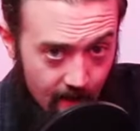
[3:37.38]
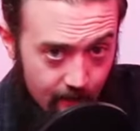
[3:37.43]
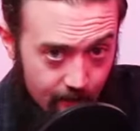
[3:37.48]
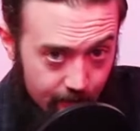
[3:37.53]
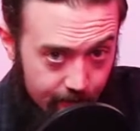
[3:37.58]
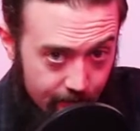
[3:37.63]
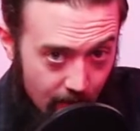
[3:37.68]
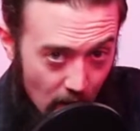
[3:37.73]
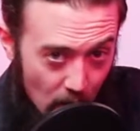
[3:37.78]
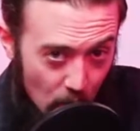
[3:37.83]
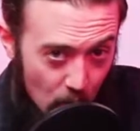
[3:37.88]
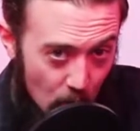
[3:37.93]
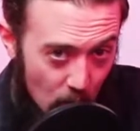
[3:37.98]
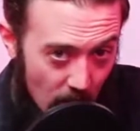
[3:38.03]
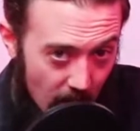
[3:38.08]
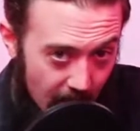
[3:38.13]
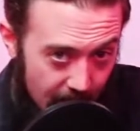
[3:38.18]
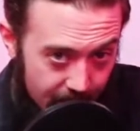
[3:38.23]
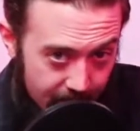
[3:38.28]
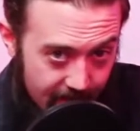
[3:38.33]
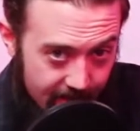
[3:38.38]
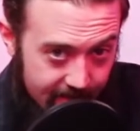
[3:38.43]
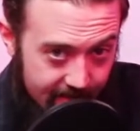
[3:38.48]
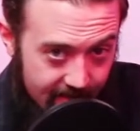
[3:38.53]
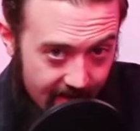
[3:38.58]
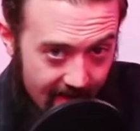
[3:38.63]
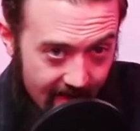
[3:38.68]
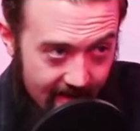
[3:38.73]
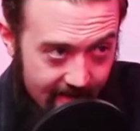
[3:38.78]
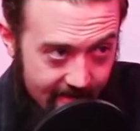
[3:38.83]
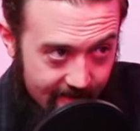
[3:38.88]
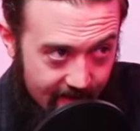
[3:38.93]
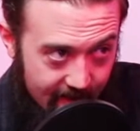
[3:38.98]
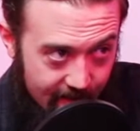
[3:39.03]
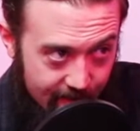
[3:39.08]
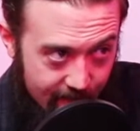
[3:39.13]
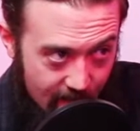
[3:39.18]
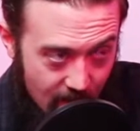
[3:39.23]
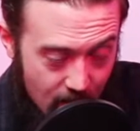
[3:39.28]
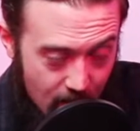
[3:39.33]
So this is an
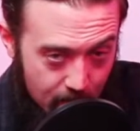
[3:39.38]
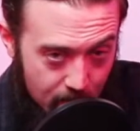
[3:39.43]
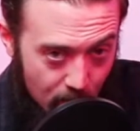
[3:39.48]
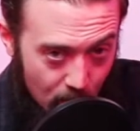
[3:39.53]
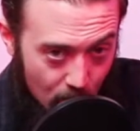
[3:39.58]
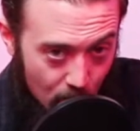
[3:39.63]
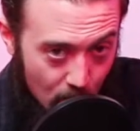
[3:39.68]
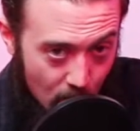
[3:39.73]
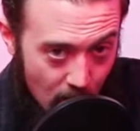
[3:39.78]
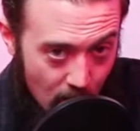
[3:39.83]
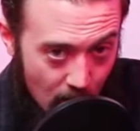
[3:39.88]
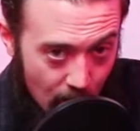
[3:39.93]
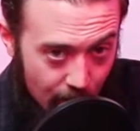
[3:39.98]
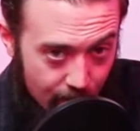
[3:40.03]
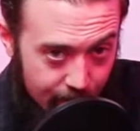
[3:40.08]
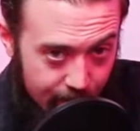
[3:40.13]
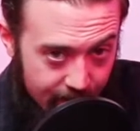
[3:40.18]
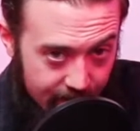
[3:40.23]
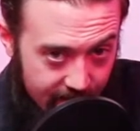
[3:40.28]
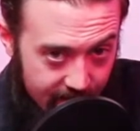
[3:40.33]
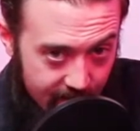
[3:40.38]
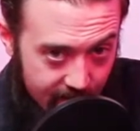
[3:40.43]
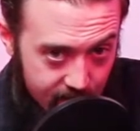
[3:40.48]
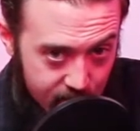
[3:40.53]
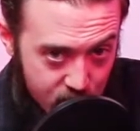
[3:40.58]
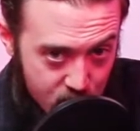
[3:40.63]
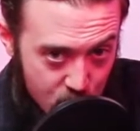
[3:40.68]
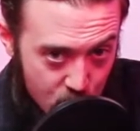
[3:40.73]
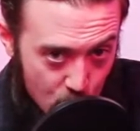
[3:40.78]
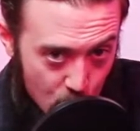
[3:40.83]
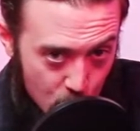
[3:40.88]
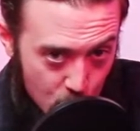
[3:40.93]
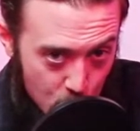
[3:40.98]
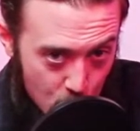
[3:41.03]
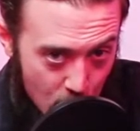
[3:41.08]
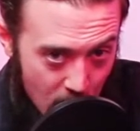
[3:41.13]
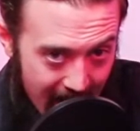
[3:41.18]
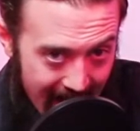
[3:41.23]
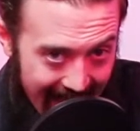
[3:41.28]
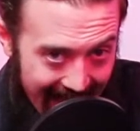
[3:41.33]
example of the
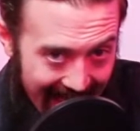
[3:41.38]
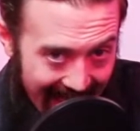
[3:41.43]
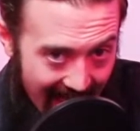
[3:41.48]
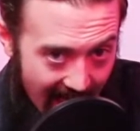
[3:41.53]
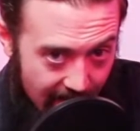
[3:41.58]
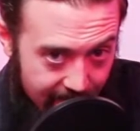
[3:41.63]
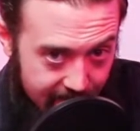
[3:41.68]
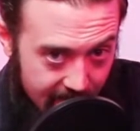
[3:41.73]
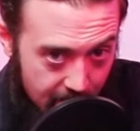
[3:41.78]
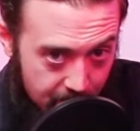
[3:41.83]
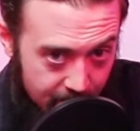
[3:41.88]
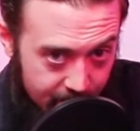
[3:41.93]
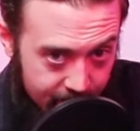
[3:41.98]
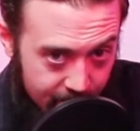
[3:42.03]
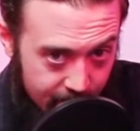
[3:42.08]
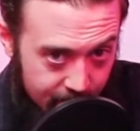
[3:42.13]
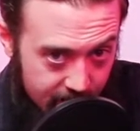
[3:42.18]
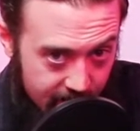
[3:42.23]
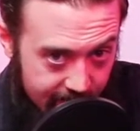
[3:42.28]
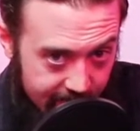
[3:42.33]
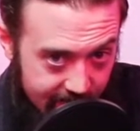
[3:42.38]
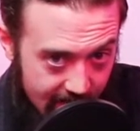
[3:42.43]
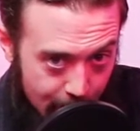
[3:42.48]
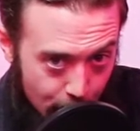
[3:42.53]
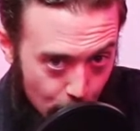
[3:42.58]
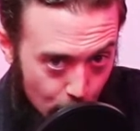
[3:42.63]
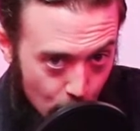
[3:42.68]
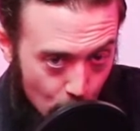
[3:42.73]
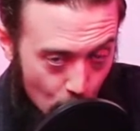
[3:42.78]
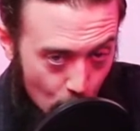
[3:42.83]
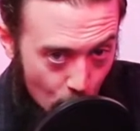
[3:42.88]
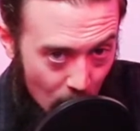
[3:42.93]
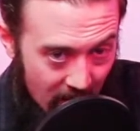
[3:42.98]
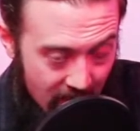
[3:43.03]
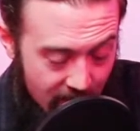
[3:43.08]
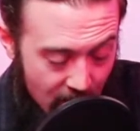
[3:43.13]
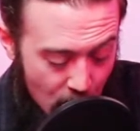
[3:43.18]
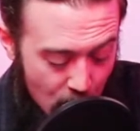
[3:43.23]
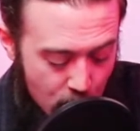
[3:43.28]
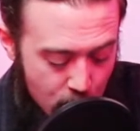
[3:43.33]
Shure SM57
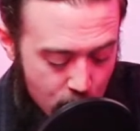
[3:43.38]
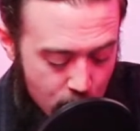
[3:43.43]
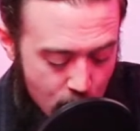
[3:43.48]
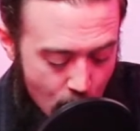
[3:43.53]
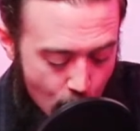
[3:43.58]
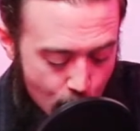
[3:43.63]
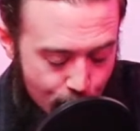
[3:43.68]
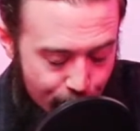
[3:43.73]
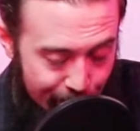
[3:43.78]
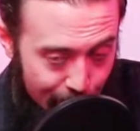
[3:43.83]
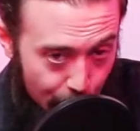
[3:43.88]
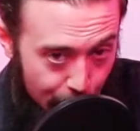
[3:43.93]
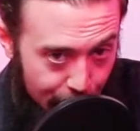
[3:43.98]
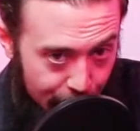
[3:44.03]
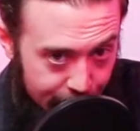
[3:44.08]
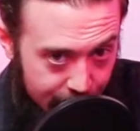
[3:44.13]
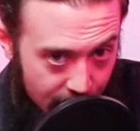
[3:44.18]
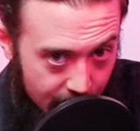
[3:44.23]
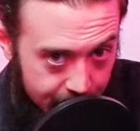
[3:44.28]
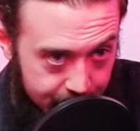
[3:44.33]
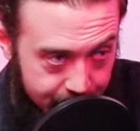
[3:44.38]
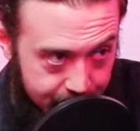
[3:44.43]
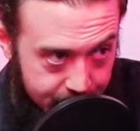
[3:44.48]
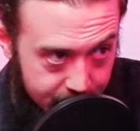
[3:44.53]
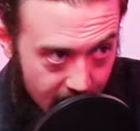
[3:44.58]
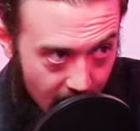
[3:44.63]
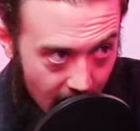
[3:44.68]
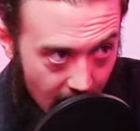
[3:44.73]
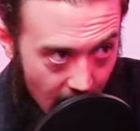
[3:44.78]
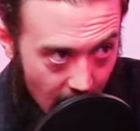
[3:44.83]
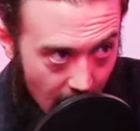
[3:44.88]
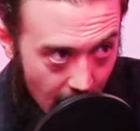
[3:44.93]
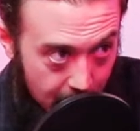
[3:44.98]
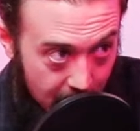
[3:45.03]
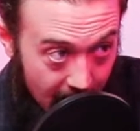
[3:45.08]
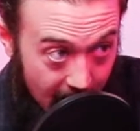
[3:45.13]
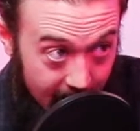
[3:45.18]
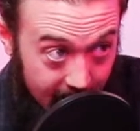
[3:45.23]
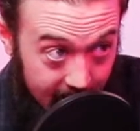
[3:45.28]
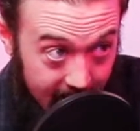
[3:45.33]
with no filters on.
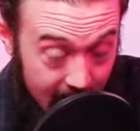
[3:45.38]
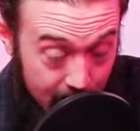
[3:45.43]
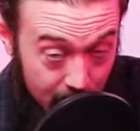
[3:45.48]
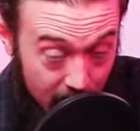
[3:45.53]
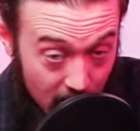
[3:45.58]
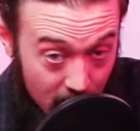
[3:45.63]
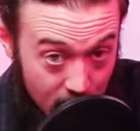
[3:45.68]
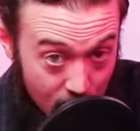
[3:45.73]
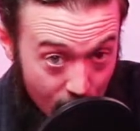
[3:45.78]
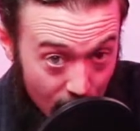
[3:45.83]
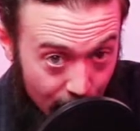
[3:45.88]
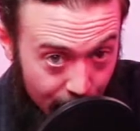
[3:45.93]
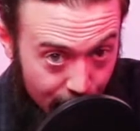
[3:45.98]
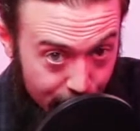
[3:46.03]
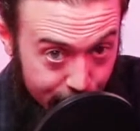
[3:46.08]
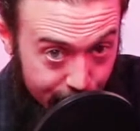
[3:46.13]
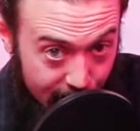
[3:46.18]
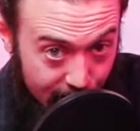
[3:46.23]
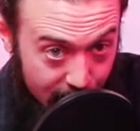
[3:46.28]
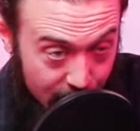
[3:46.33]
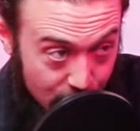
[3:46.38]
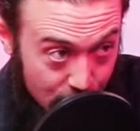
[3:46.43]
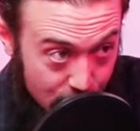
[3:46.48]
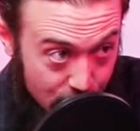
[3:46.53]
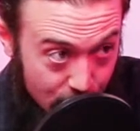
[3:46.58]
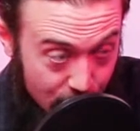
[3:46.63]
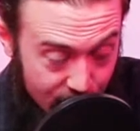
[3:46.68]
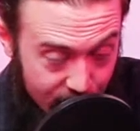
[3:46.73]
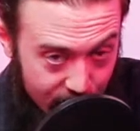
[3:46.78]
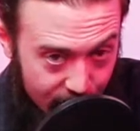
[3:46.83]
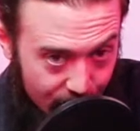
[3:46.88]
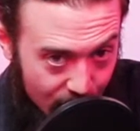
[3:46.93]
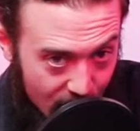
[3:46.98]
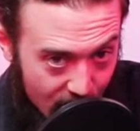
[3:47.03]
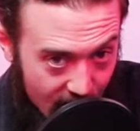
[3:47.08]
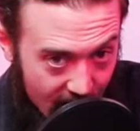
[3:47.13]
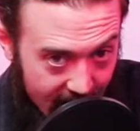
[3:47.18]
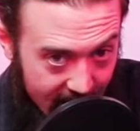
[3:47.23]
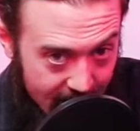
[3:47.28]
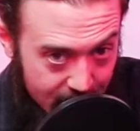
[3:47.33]
I'm keeping an eye on the signal, which is
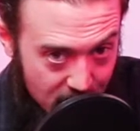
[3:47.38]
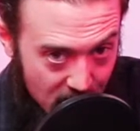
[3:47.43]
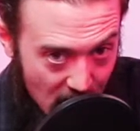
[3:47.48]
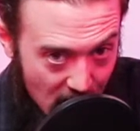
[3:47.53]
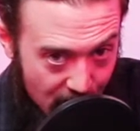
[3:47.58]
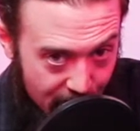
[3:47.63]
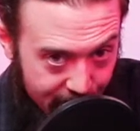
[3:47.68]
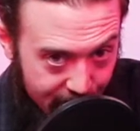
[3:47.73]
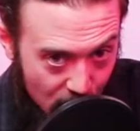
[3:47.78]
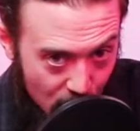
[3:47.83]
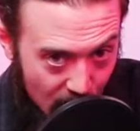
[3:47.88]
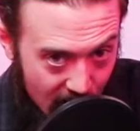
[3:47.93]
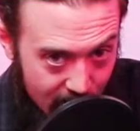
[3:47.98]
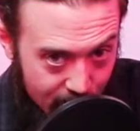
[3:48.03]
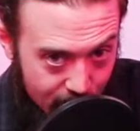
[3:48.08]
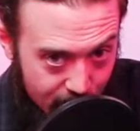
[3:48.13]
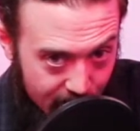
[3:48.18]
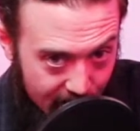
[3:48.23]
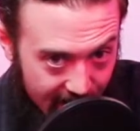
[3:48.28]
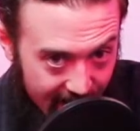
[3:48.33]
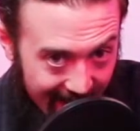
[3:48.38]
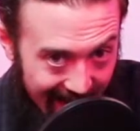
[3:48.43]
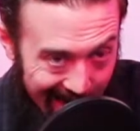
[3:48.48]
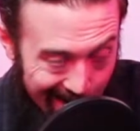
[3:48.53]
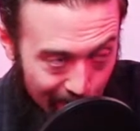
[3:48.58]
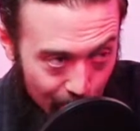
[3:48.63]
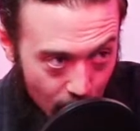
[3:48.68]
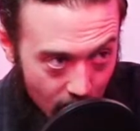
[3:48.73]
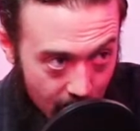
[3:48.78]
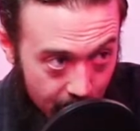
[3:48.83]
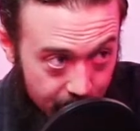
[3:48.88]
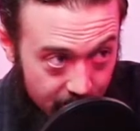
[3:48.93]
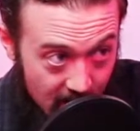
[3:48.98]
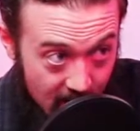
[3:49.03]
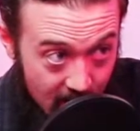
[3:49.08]
why I keep glancing away from the camera,